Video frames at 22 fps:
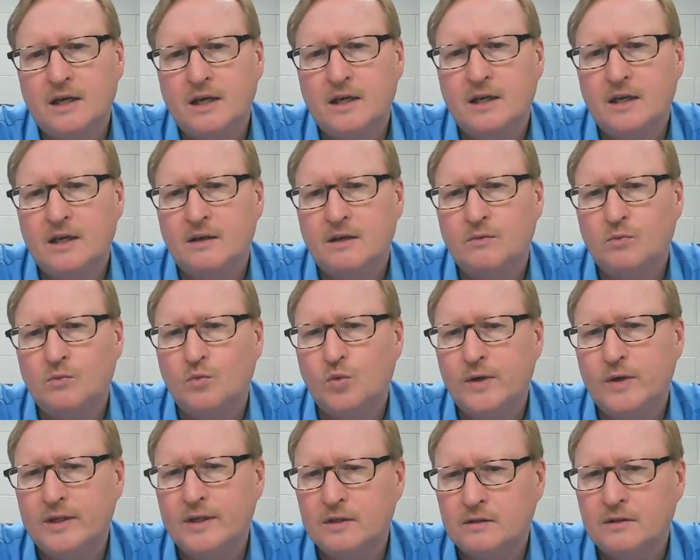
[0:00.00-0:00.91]
it
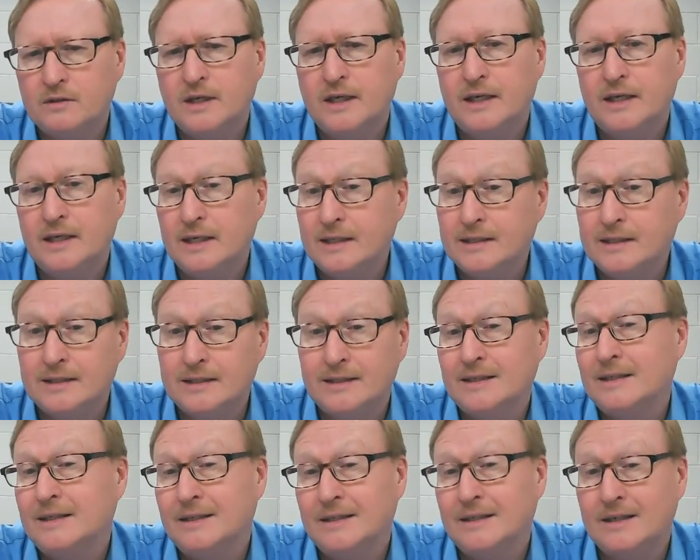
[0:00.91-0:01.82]
will get,
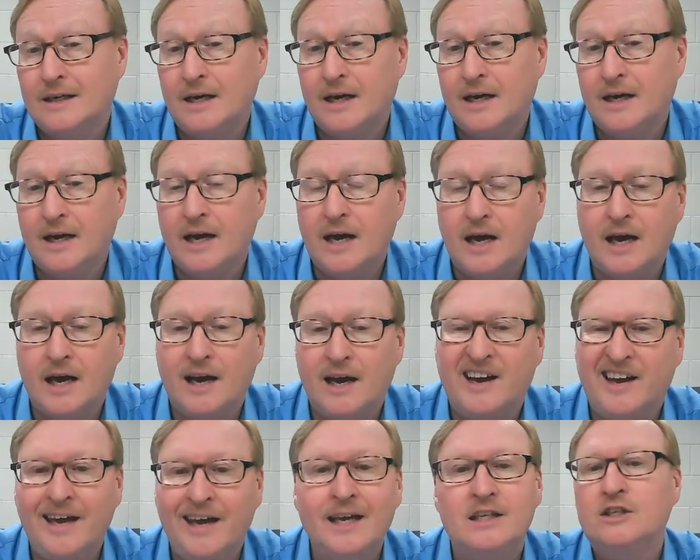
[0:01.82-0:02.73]
I
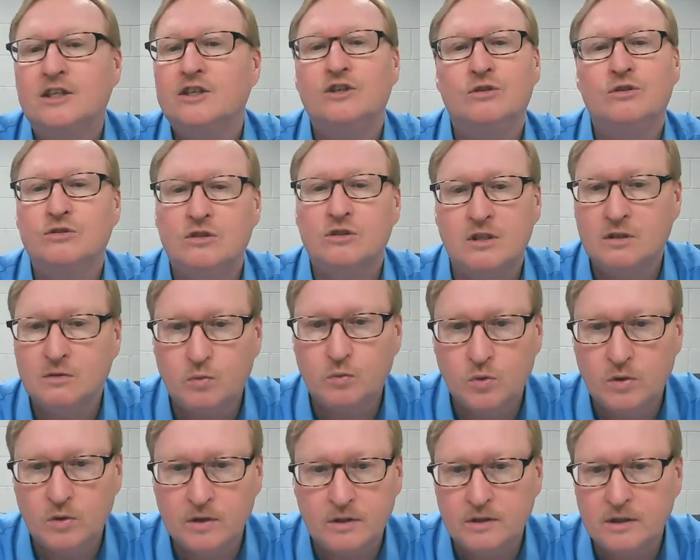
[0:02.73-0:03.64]
hate to use this
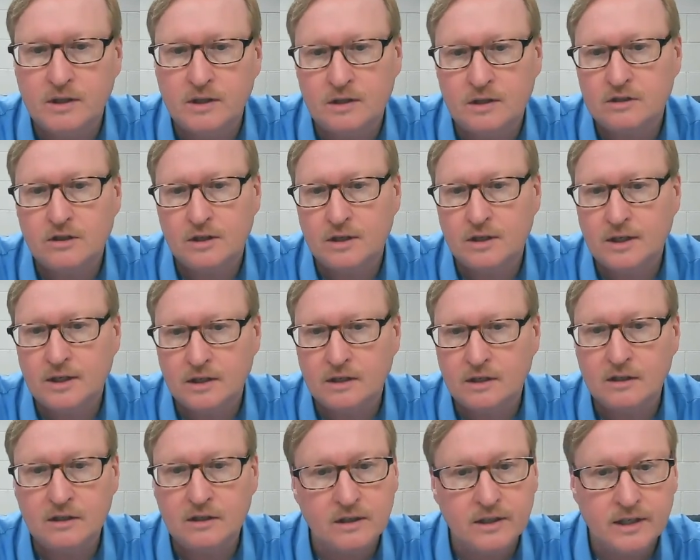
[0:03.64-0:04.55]
word that it's going to get
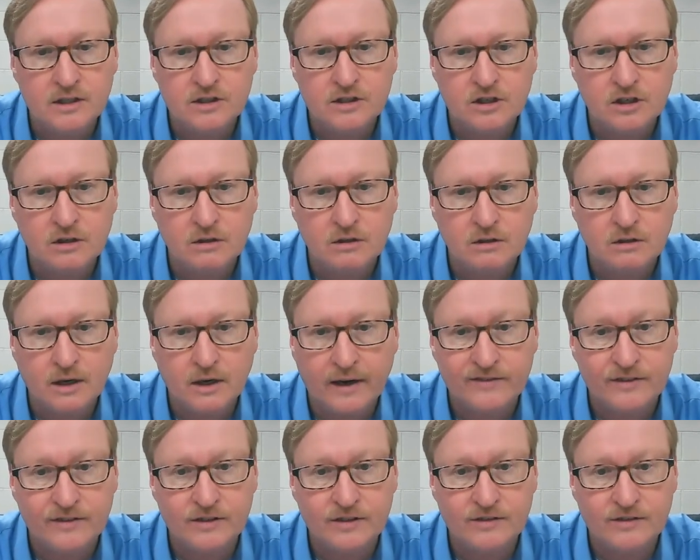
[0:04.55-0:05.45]
a little easier
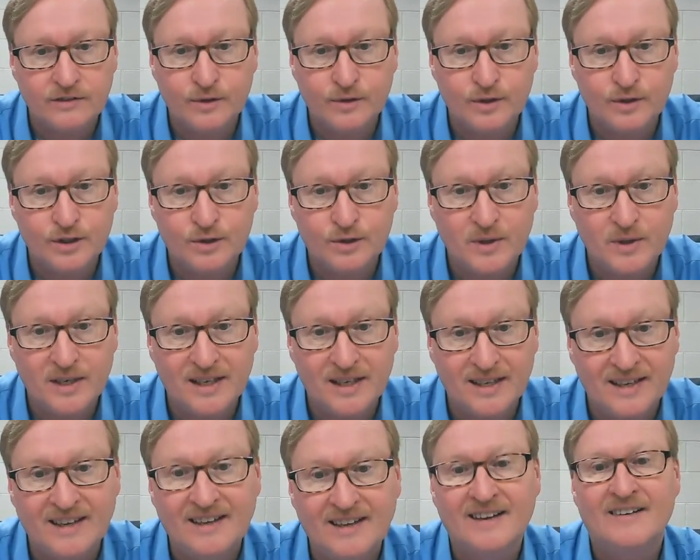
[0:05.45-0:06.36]
after the first
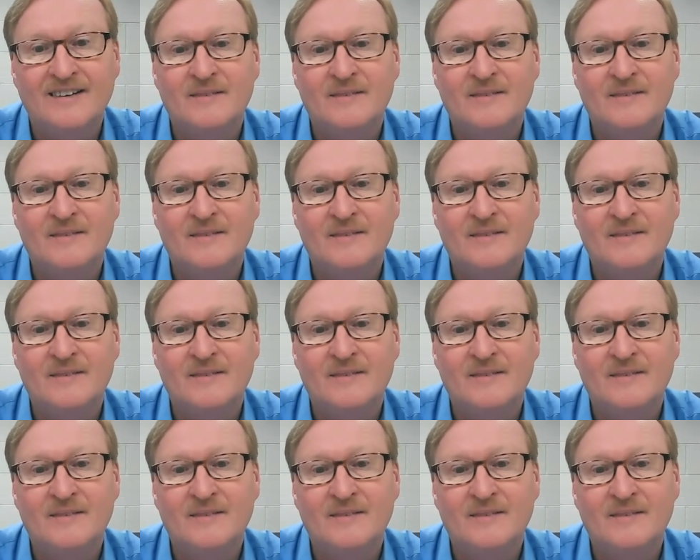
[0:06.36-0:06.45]
week.